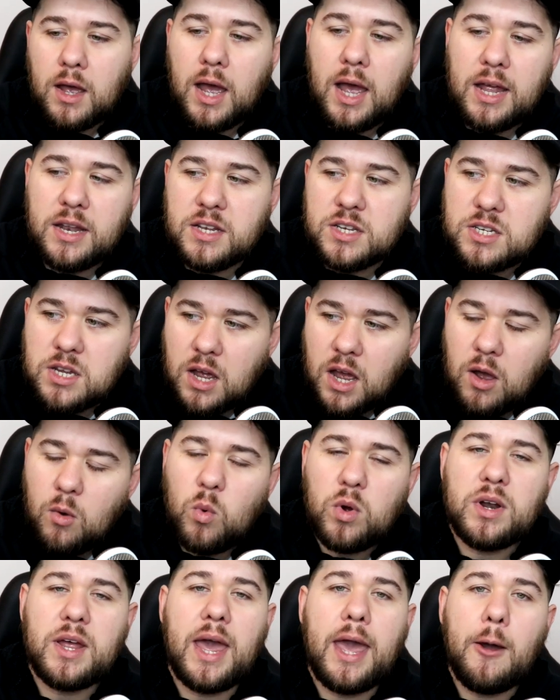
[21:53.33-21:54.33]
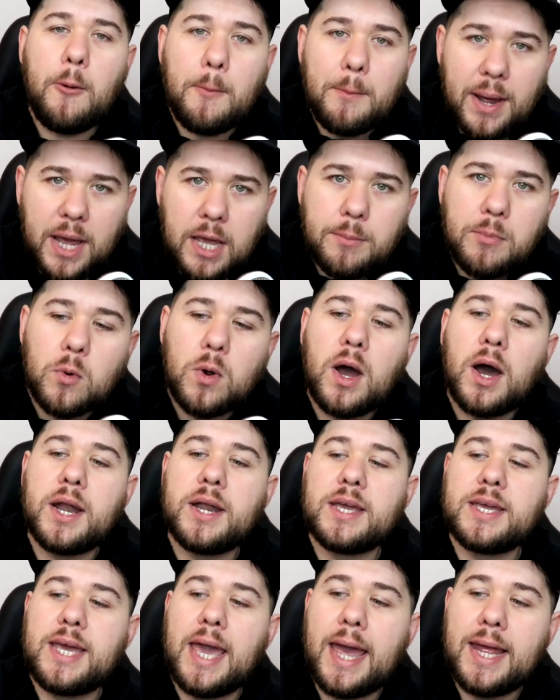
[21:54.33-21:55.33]
and I want to help people
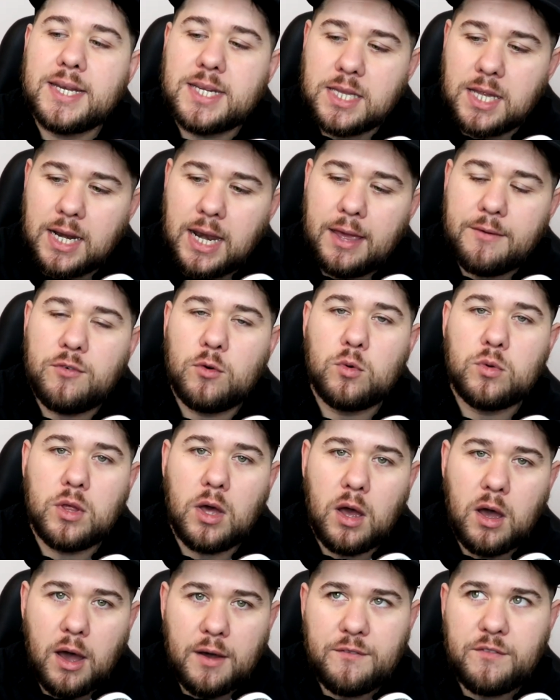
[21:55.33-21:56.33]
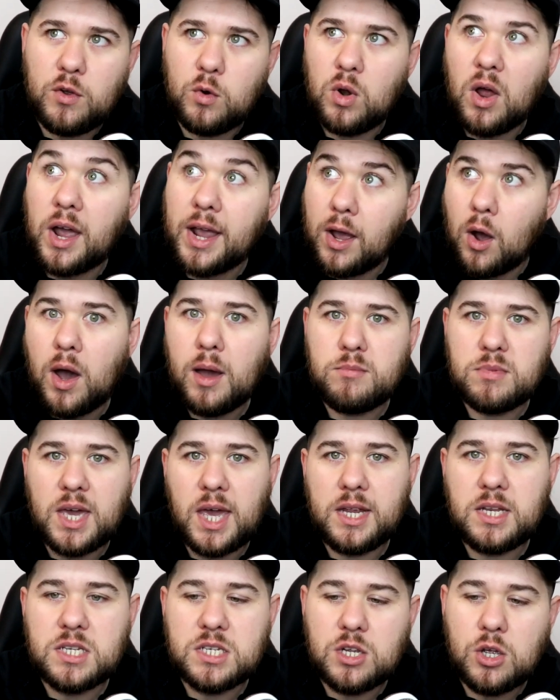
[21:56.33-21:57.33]
kind of get to the level that I feel like I'm
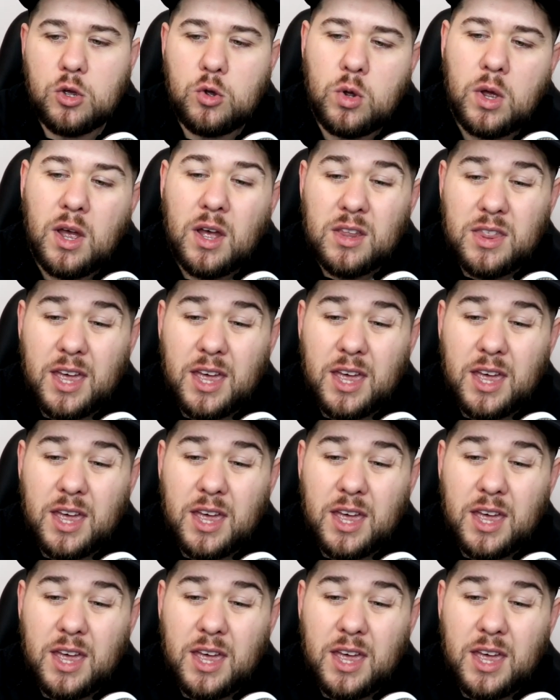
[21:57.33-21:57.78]
getting to.